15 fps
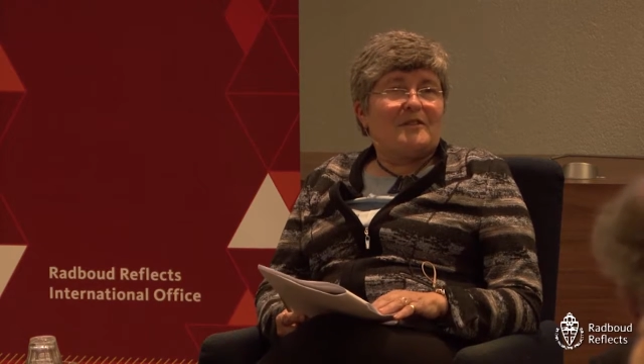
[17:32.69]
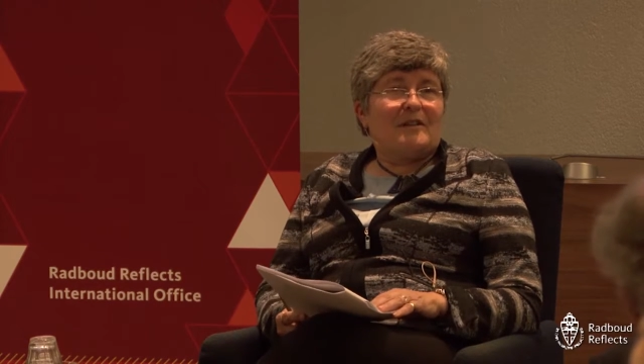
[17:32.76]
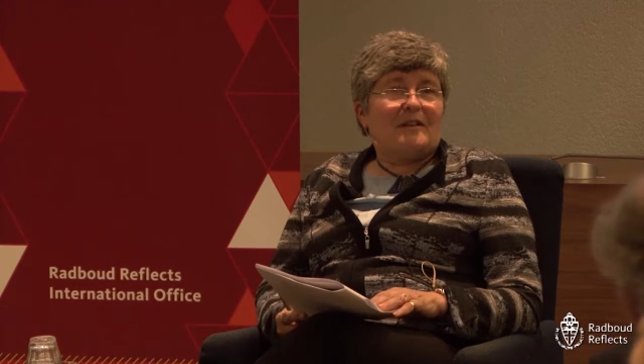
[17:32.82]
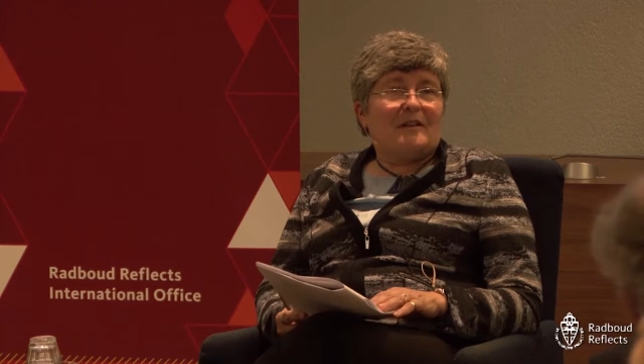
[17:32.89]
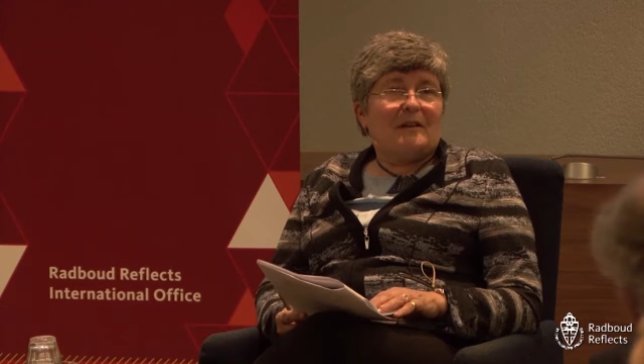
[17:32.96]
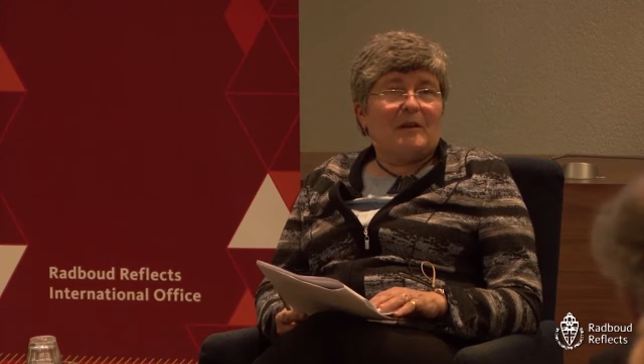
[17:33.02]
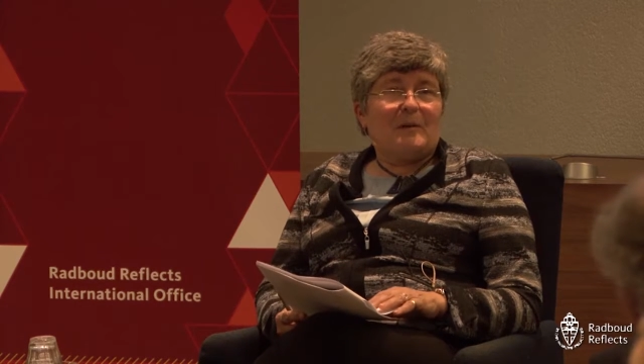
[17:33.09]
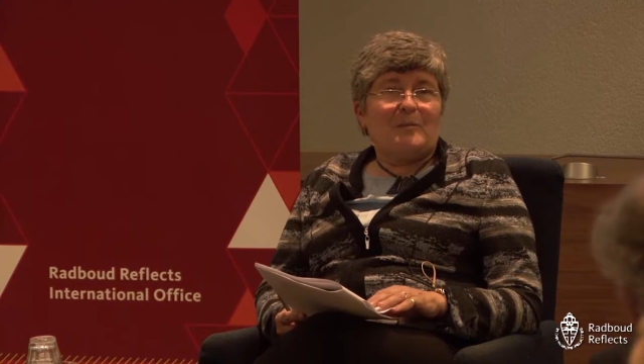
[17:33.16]

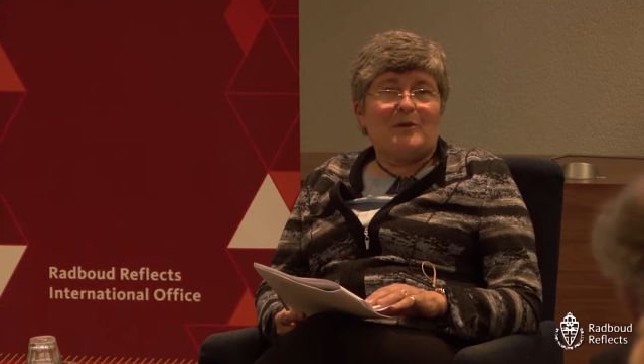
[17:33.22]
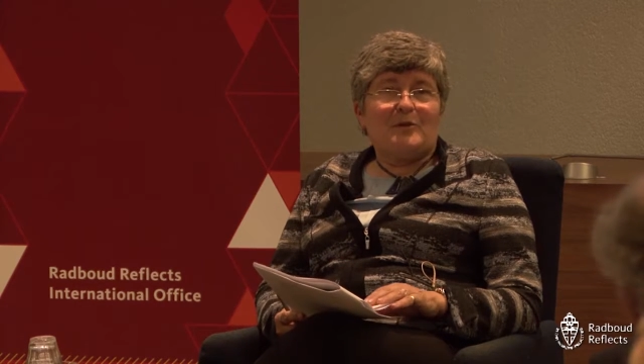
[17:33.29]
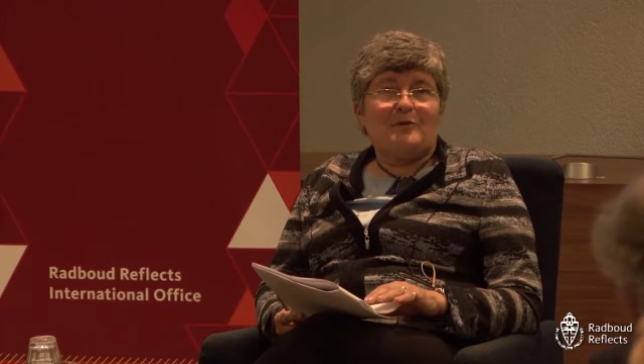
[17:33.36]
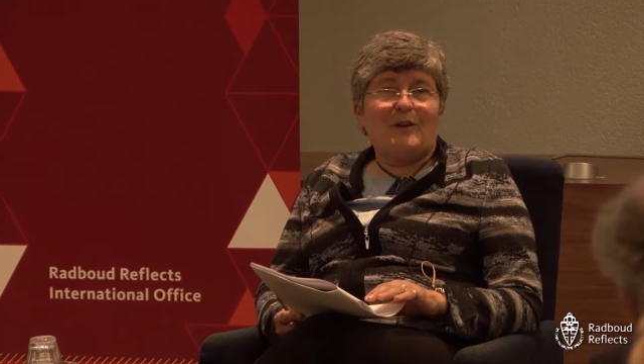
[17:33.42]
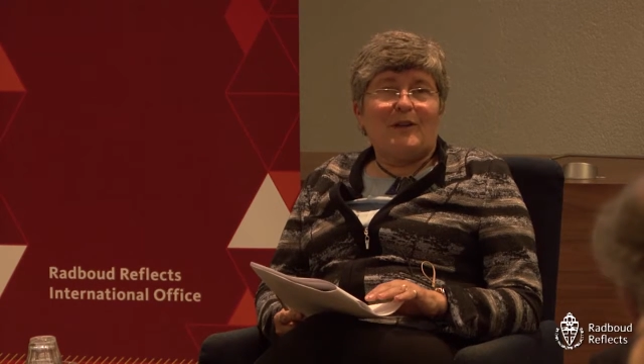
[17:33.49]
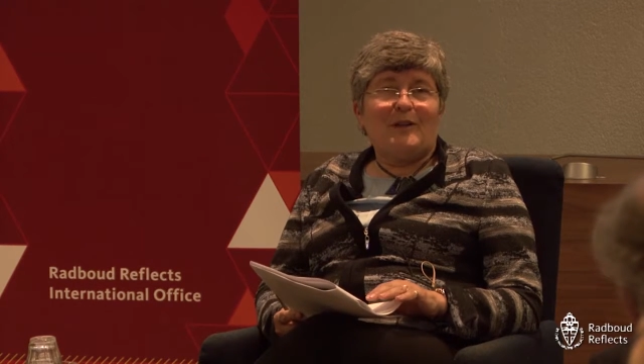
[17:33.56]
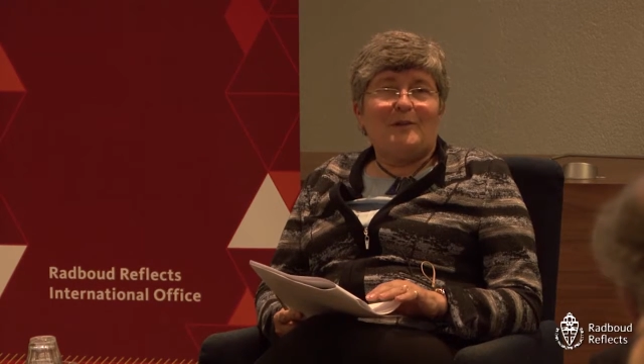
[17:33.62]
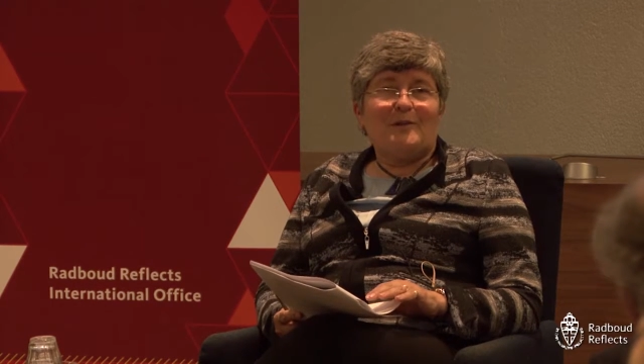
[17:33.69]
still a little bit
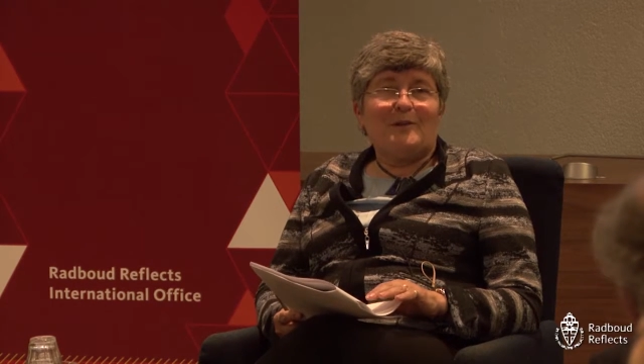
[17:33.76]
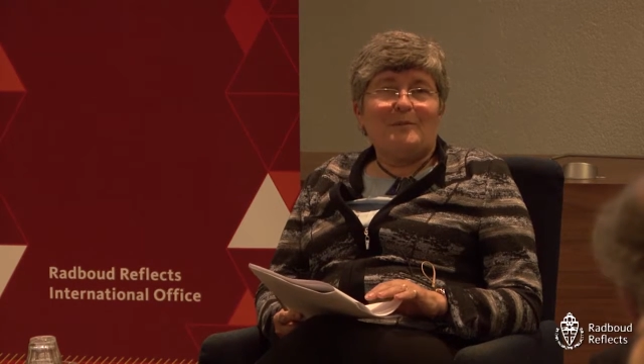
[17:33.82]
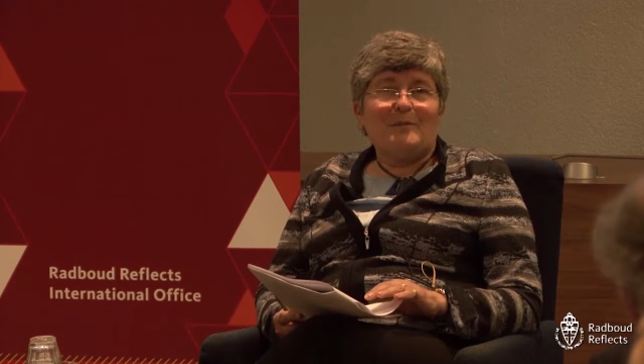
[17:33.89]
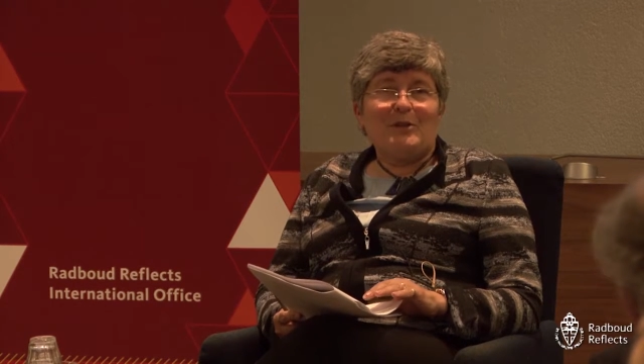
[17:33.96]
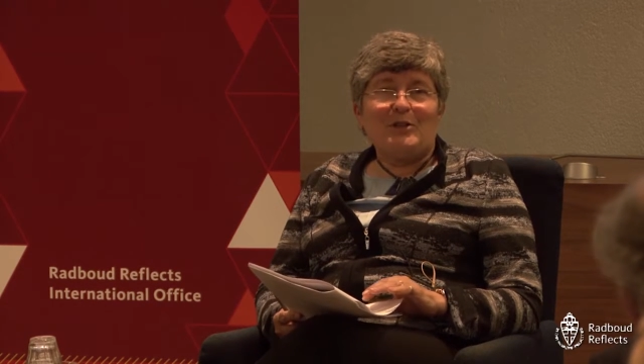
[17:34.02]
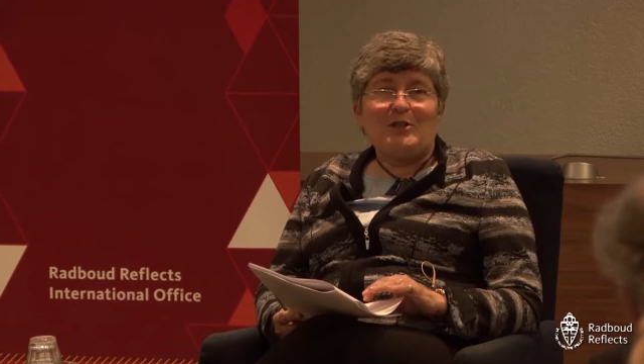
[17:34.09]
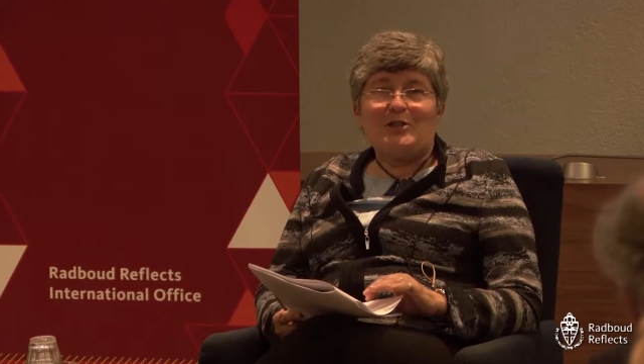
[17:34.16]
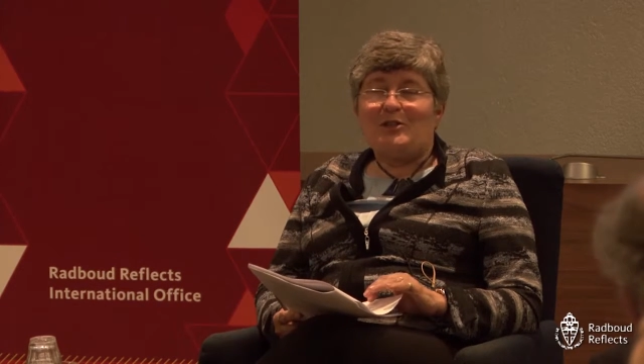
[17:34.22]
tricky to
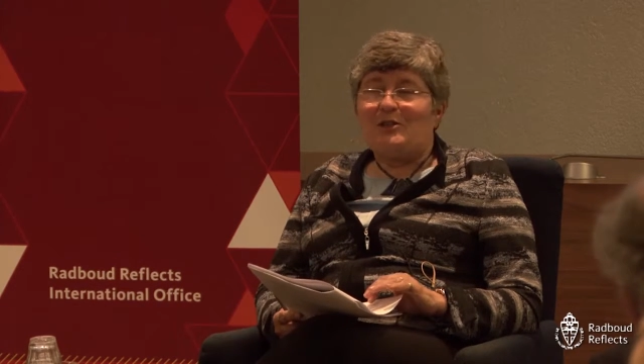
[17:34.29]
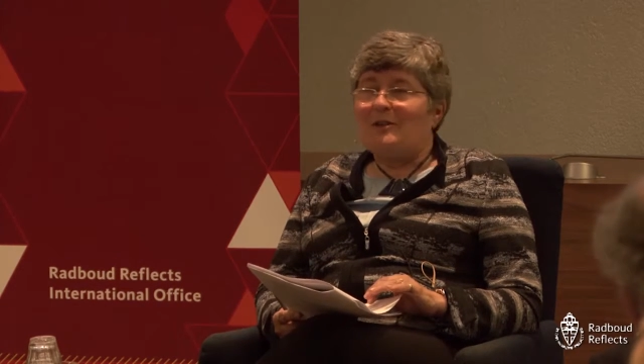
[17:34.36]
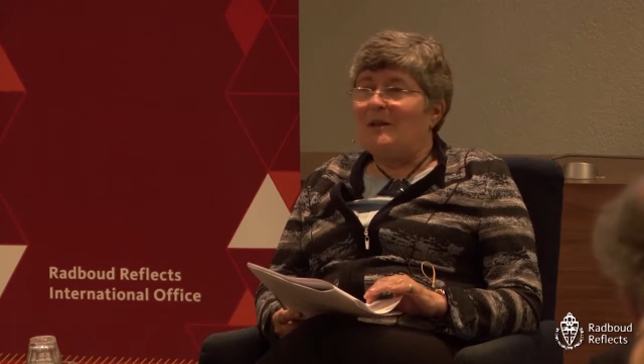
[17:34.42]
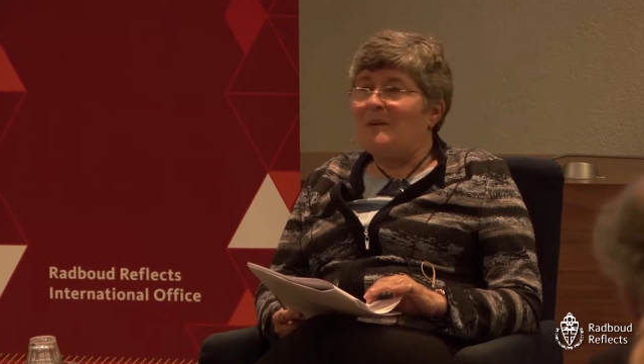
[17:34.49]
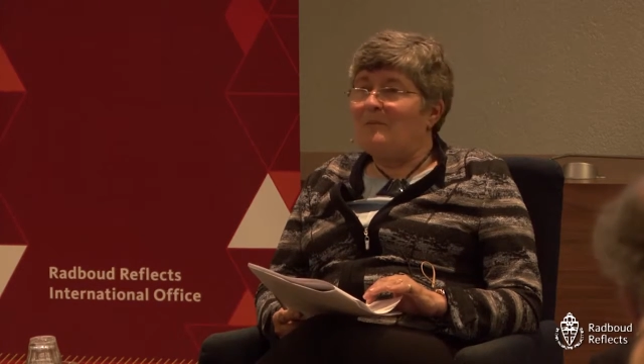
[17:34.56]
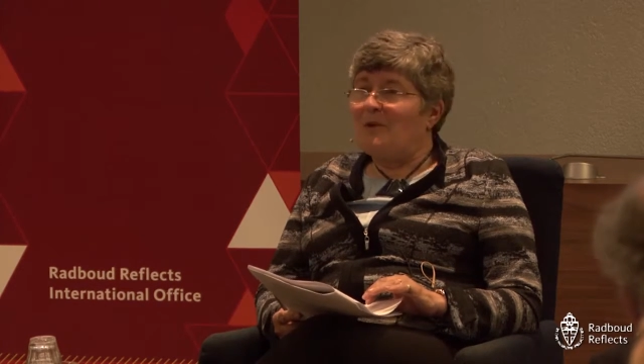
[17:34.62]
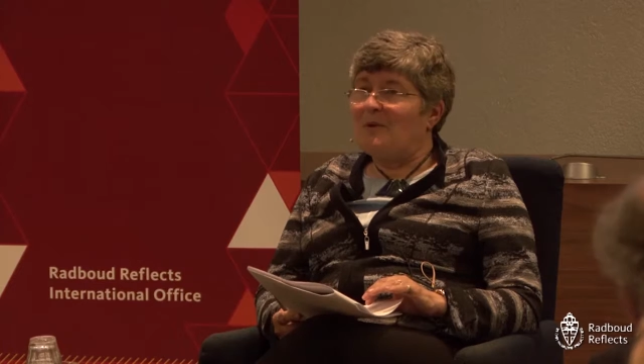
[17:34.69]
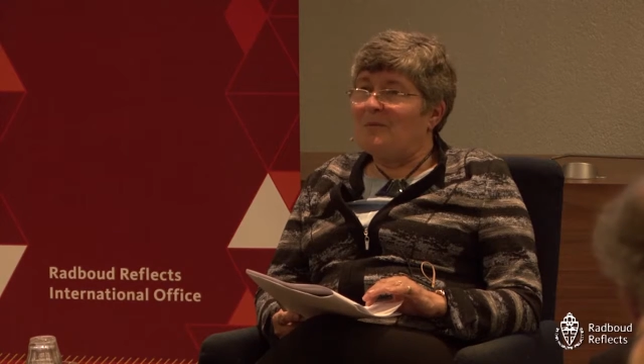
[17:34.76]
administer and
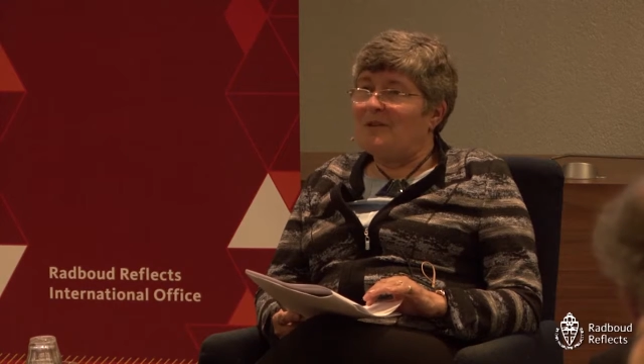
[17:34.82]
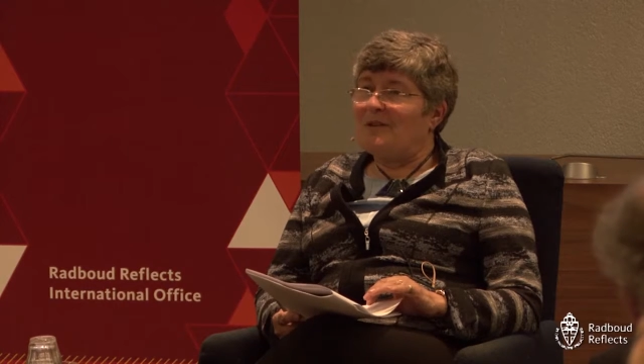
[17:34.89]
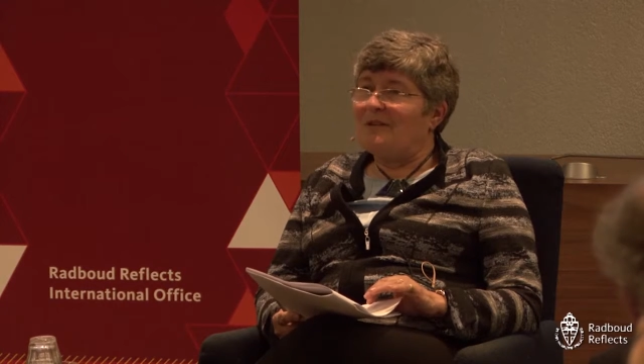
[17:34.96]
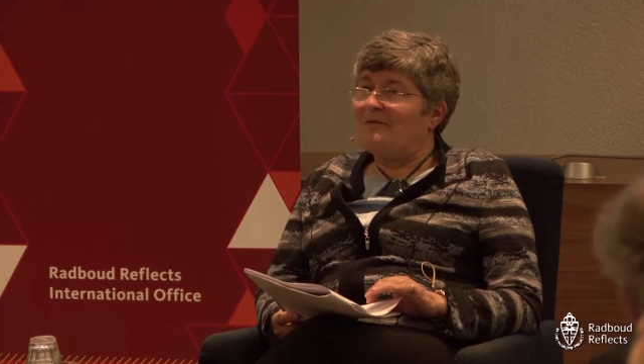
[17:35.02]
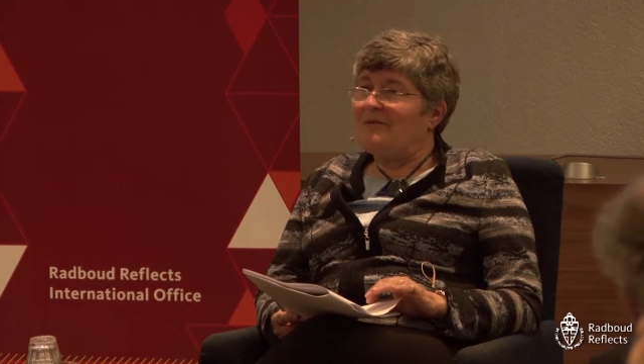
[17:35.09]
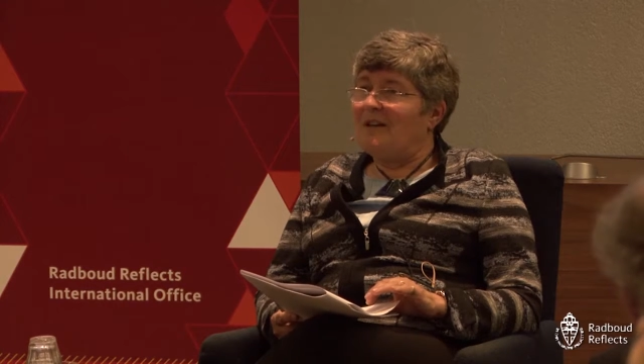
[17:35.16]
implement in